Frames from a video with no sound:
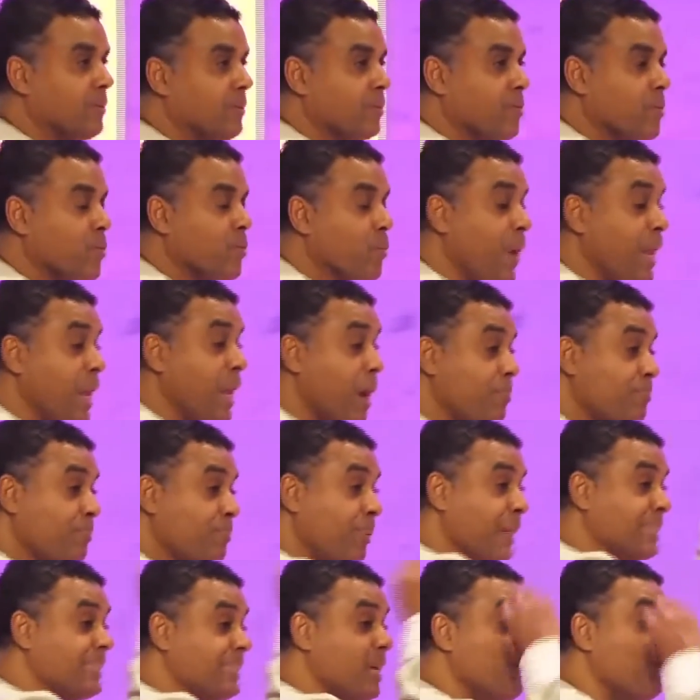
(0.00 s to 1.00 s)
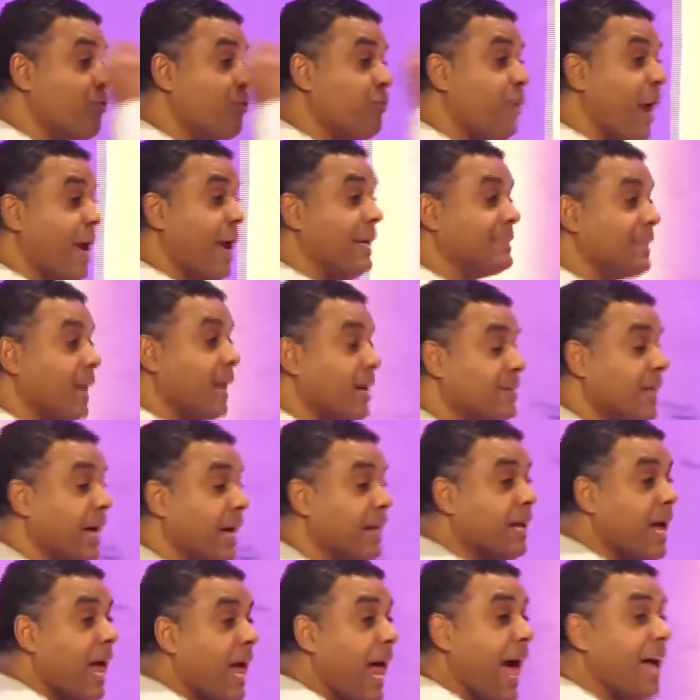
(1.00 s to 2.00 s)
When a person finds out that
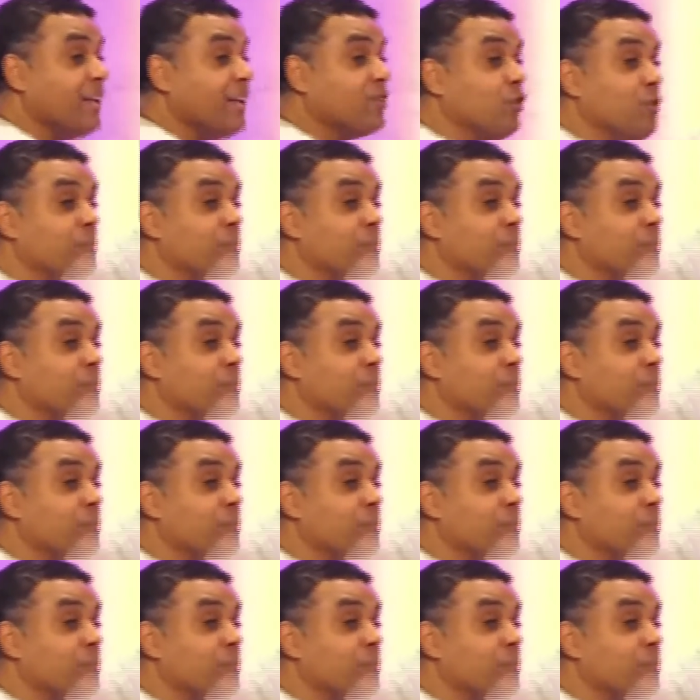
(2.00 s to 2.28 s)
as you've